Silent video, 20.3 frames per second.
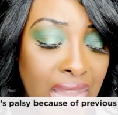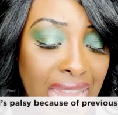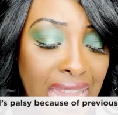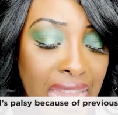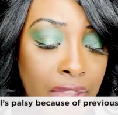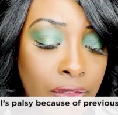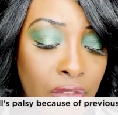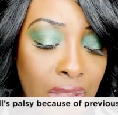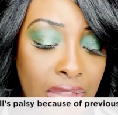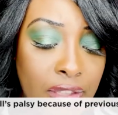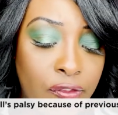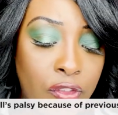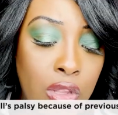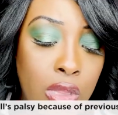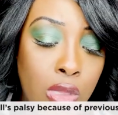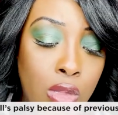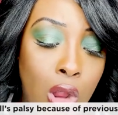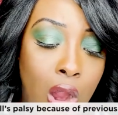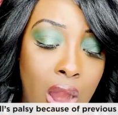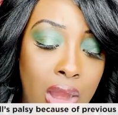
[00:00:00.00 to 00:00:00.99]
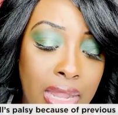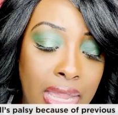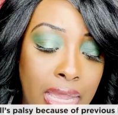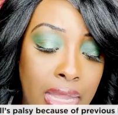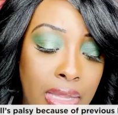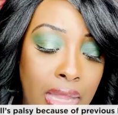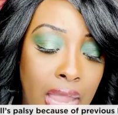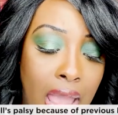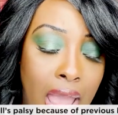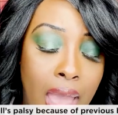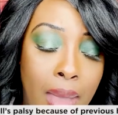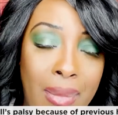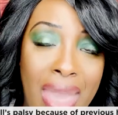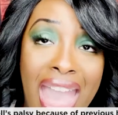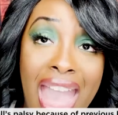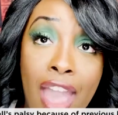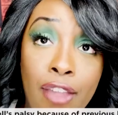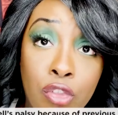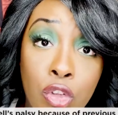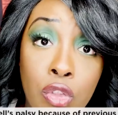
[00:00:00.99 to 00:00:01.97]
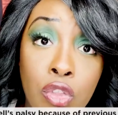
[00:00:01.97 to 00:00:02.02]
Even if it started um,
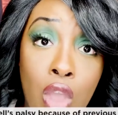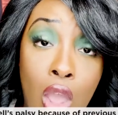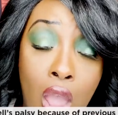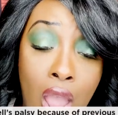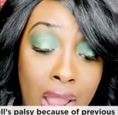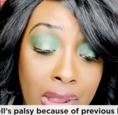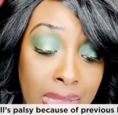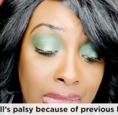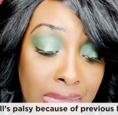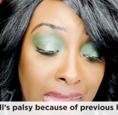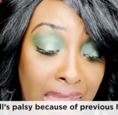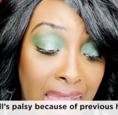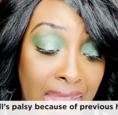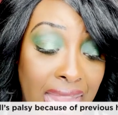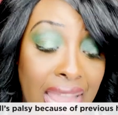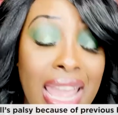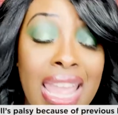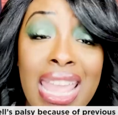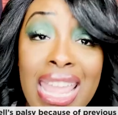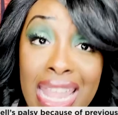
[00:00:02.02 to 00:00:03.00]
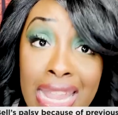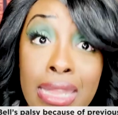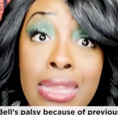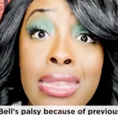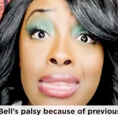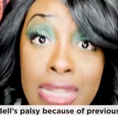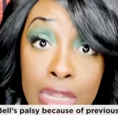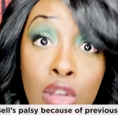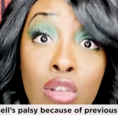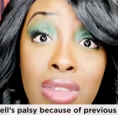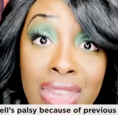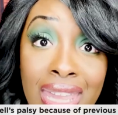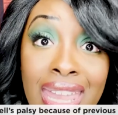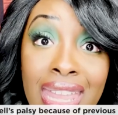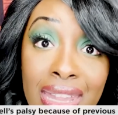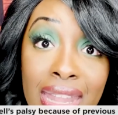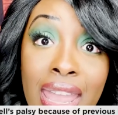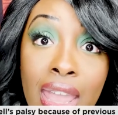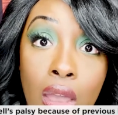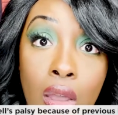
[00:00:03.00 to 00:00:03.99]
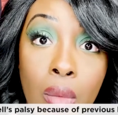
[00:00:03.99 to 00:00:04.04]
after the onset, it still
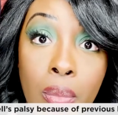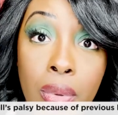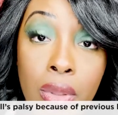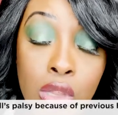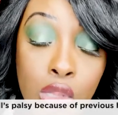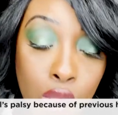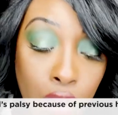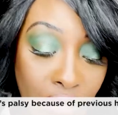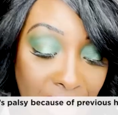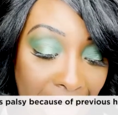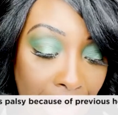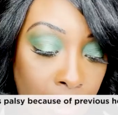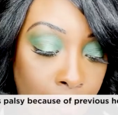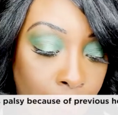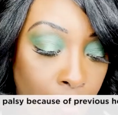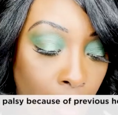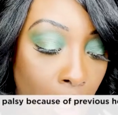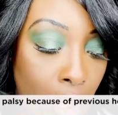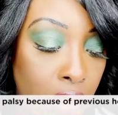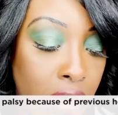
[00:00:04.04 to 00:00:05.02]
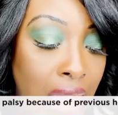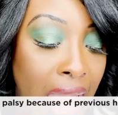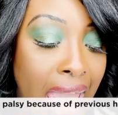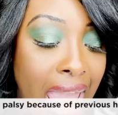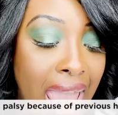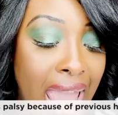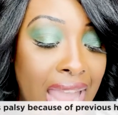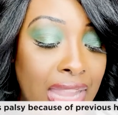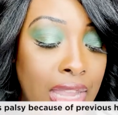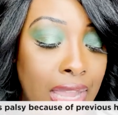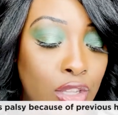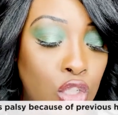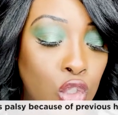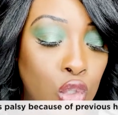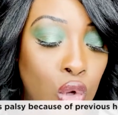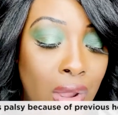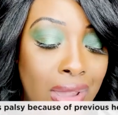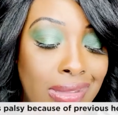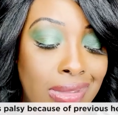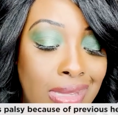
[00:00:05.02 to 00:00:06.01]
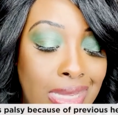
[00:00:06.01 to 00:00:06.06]
can help. So that's false. And then
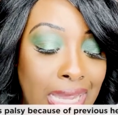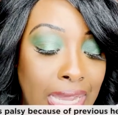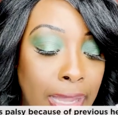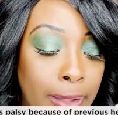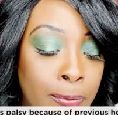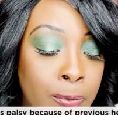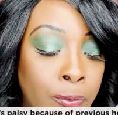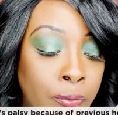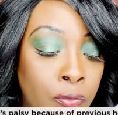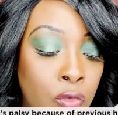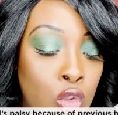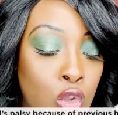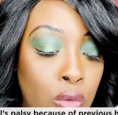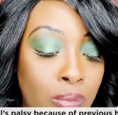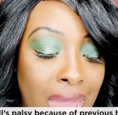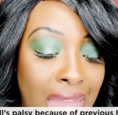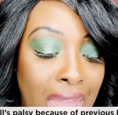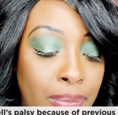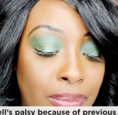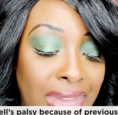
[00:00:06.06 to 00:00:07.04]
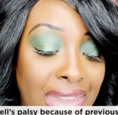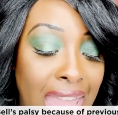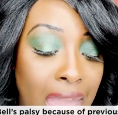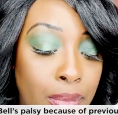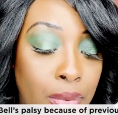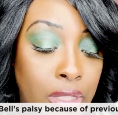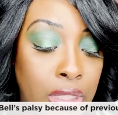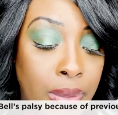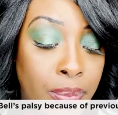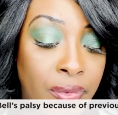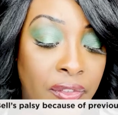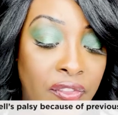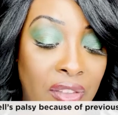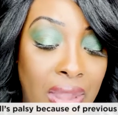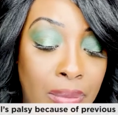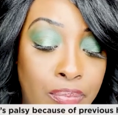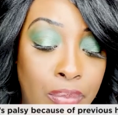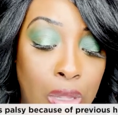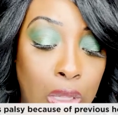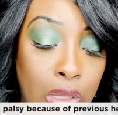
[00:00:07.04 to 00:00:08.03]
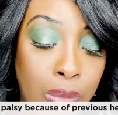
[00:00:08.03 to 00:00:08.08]
choice D, you may be able to
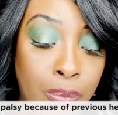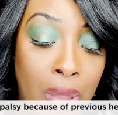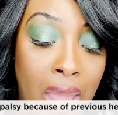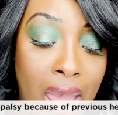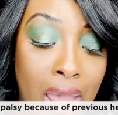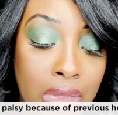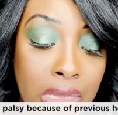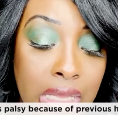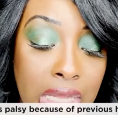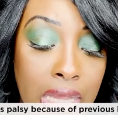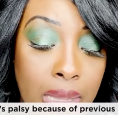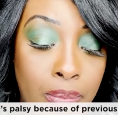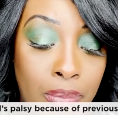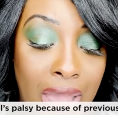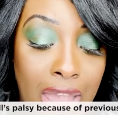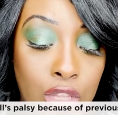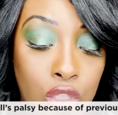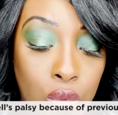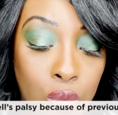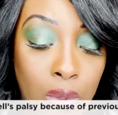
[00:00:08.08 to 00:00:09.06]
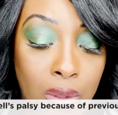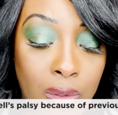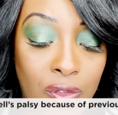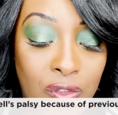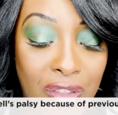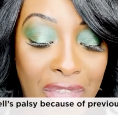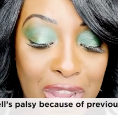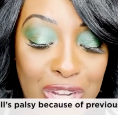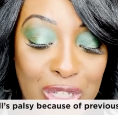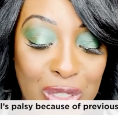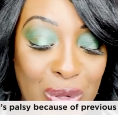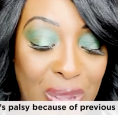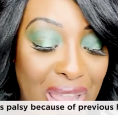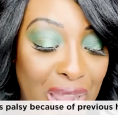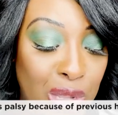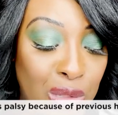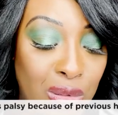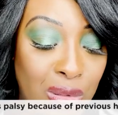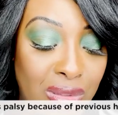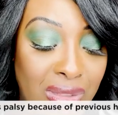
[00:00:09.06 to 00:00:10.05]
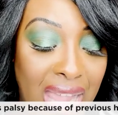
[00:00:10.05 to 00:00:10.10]
prevent Bell's palsy by doing facial
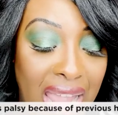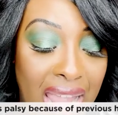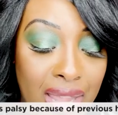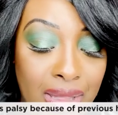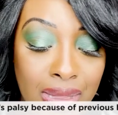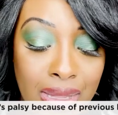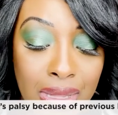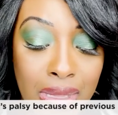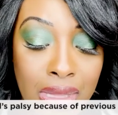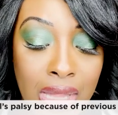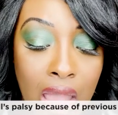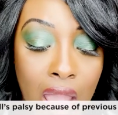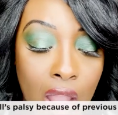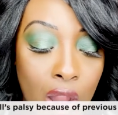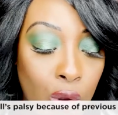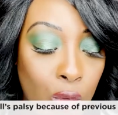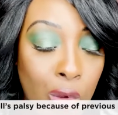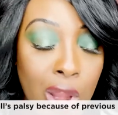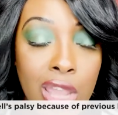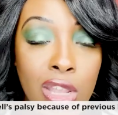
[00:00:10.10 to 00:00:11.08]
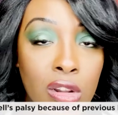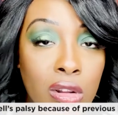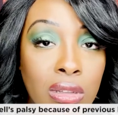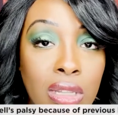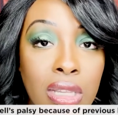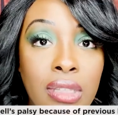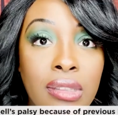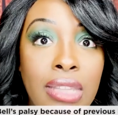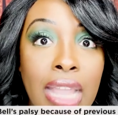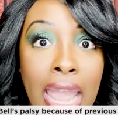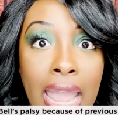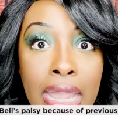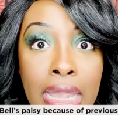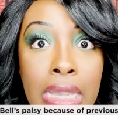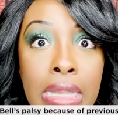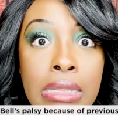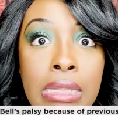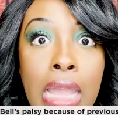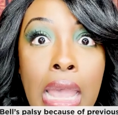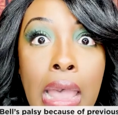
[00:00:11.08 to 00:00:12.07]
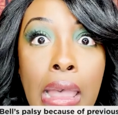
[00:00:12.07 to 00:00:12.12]
exercises regularly. That
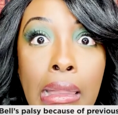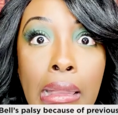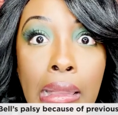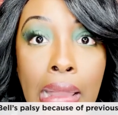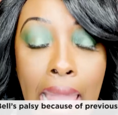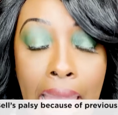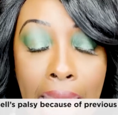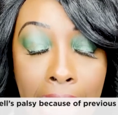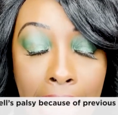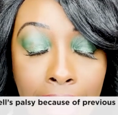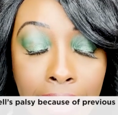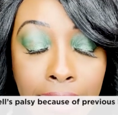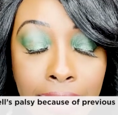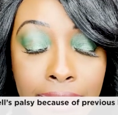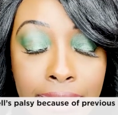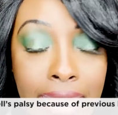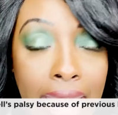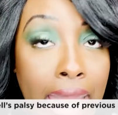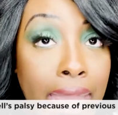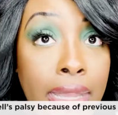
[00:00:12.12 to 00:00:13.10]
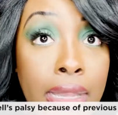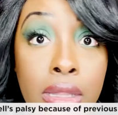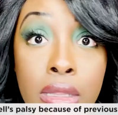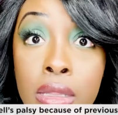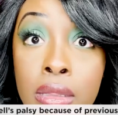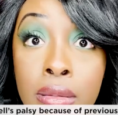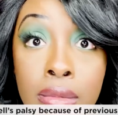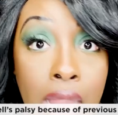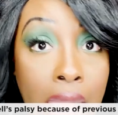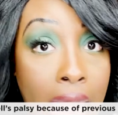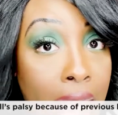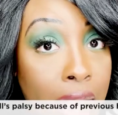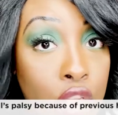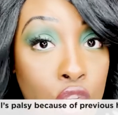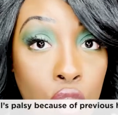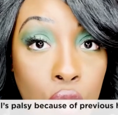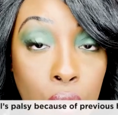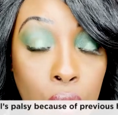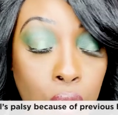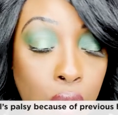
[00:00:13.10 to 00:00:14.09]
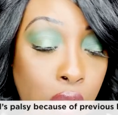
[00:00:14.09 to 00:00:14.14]
is a lie. That is not
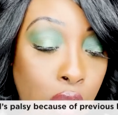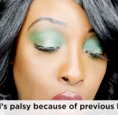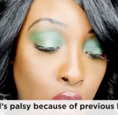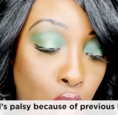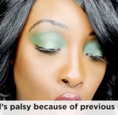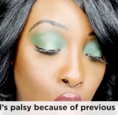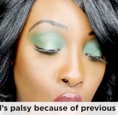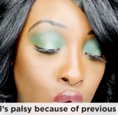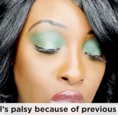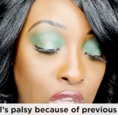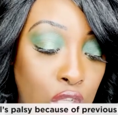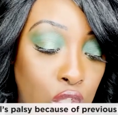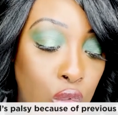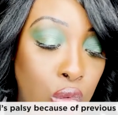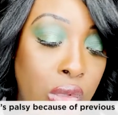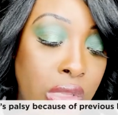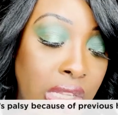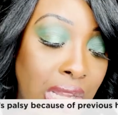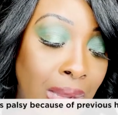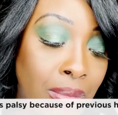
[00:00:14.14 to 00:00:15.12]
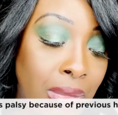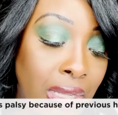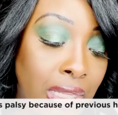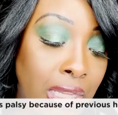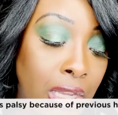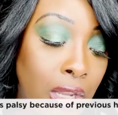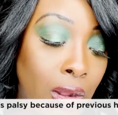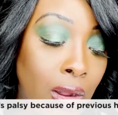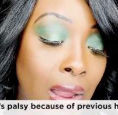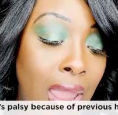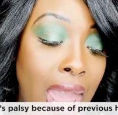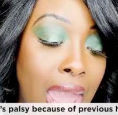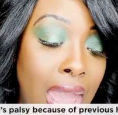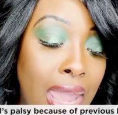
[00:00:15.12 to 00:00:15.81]
true. So the only true statement here